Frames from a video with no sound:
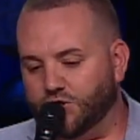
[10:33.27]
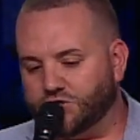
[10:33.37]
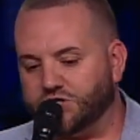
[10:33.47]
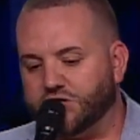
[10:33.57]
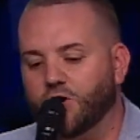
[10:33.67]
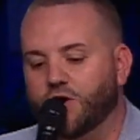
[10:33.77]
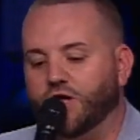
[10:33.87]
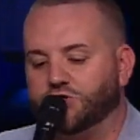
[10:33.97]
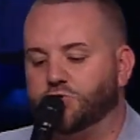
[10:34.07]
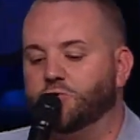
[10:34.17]
Just learning
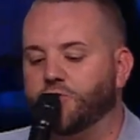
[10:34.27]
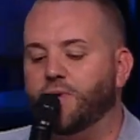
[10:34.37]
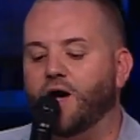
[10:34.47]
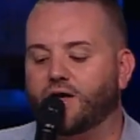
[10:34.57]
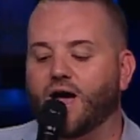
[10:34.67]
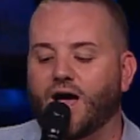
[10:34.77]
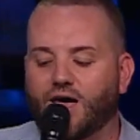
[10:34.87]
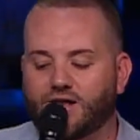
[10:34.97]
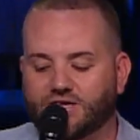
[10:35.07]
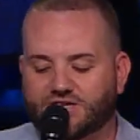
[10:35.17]
a truth about
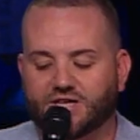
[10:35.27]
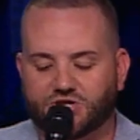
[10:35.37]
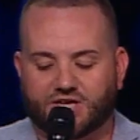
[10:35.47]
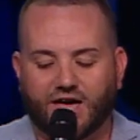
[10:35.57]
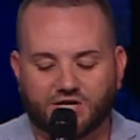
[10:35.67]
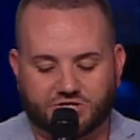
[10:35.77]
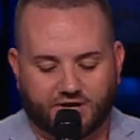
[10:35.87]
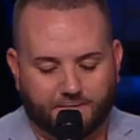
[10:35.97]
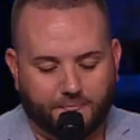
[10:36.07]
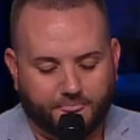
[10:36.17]
God is
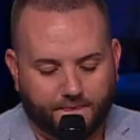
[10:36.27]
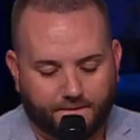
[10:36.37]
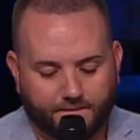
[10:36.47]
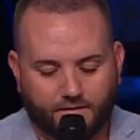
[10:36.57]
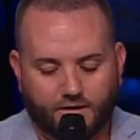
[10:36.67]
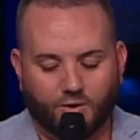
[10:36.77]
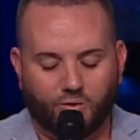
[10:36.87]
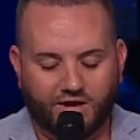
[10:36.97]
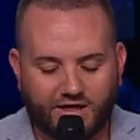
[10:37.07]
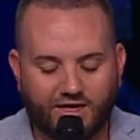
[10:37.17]
education, and
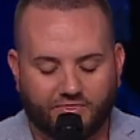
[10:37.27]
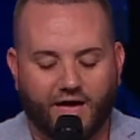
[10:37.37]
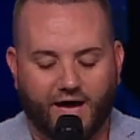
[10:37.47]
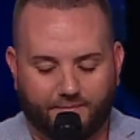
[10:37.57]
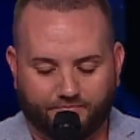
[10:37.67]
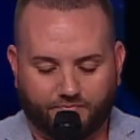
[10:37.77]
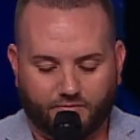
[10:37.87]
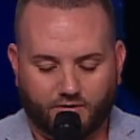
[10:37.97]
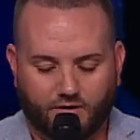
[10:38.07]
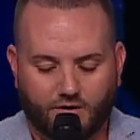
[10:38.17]
we need that.
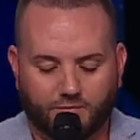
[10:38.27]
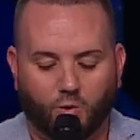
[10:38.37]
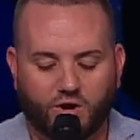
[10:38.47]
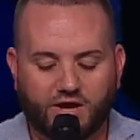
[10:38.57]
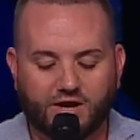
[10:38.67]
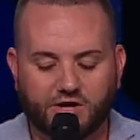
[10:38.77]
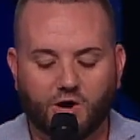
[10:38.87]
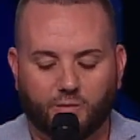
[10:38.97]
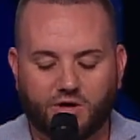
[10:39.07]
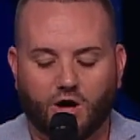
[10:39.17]
But we need to
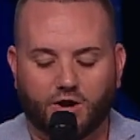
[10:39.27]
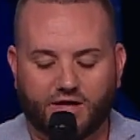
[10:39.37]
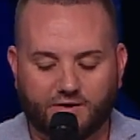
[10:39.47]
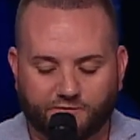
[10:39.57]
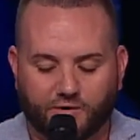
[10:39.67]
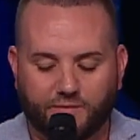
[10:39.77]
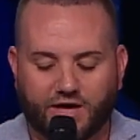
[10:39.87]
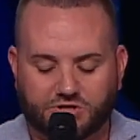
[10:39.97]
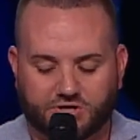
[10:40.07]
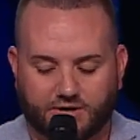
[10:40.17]
go beyond
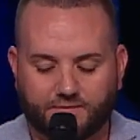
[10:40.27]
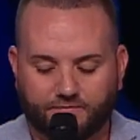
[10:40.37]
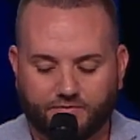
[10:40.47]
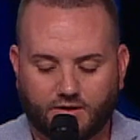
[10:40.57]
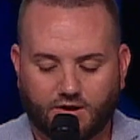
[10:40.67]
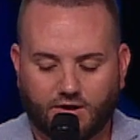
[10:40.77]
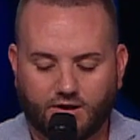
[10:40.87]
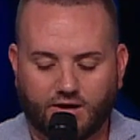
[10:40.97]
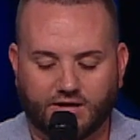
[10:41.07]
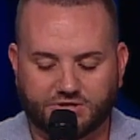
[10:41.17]
information
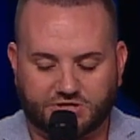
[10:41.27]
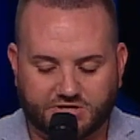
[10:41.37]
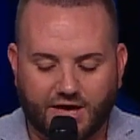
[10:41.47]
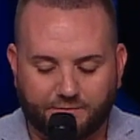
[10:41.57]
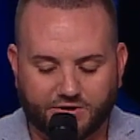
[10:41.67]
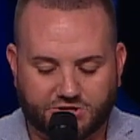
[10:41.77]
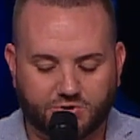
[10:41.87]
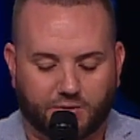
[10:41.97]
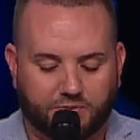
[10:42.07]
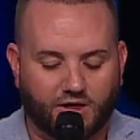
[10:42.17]
and step
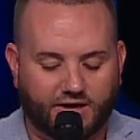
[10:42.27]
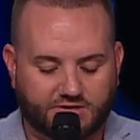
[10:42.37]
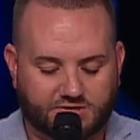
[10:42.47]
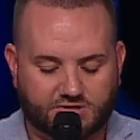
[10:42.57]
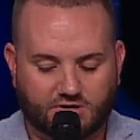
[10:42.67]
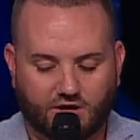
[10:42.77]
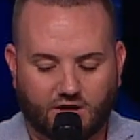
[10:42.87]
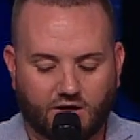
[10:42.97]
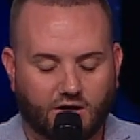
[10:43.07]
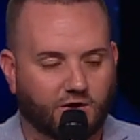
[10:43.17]
into a place
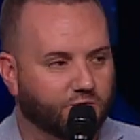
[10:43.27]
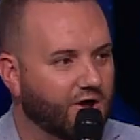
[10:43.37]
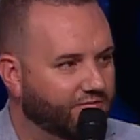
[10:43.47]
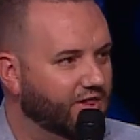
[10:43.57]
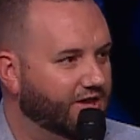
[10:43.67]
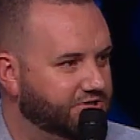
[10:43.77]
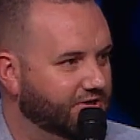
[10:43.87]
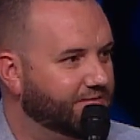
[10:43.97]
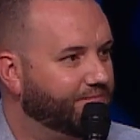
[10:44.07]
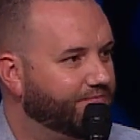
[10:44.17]
of revelation.